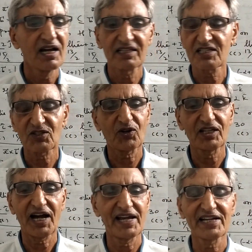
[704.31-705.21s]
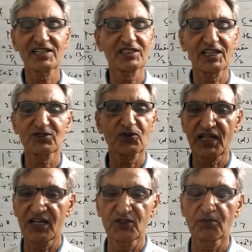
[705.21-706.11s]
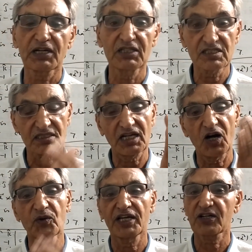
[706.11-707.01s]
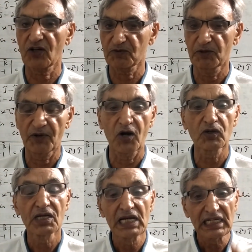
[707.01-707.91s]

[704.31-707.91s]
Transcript: This is not the IIT thing to tell you, but this is how A cross B found.